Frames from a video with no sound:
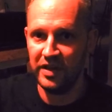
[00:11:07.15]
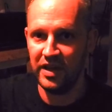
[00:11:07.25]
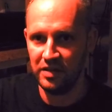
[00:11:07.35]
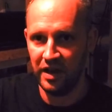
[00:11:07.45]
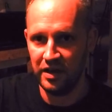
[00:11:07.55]

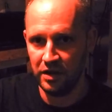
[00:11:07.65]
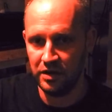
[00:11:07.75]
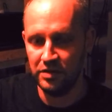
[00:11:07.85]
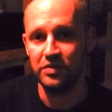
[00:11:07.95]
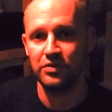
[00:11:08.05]
night light
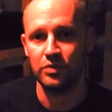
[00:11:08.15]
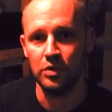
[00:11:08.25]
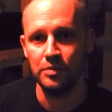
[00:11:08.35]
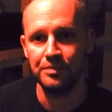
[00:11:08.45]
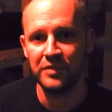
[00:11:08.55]
on in this
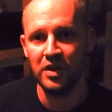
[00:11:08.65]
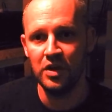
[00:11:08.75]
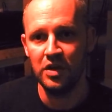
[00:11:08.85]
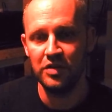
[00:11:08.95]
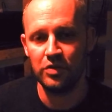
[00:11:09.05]
room
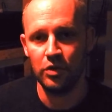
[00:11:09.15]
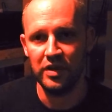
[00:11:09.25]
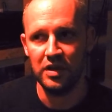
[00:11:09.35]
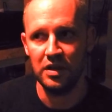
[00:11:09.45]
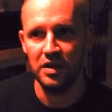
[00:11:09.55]
so
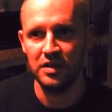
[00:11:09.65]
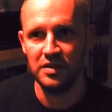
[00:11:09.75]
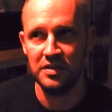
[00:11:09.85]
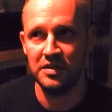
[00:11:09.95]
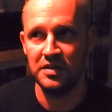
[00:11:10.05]
that
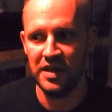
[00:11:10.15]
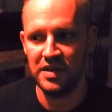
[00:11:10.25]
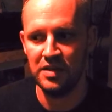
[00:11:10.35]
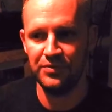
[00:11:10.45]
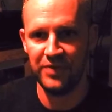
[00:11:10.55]
they
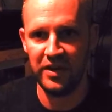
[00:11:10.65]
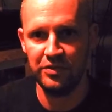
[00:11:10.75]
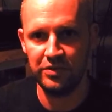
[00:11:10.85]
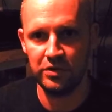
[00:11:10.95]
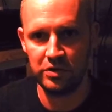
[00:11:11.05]
can find a
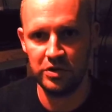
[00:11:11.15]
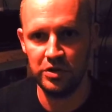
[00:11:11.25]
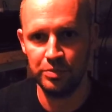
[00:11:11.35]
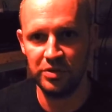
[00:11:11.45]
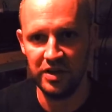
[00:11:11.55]

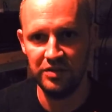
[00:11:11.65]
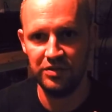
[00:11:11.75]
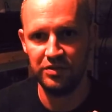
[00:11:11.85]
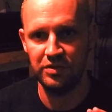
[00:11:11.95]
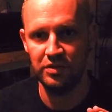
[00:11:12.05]
secure
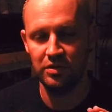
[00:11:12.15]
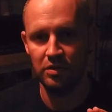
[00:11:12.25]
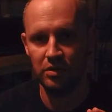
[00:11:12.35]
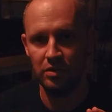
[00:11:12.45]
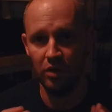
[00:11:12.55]
place
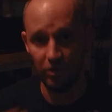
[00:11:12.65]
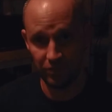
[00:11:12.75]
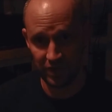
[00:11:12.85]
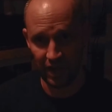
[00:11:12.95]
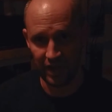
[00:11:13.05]

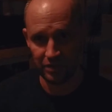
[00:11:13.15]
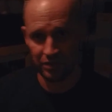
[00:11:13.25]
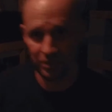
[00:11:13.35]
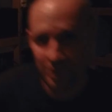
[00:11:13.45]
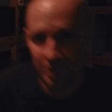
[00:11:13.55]
overnight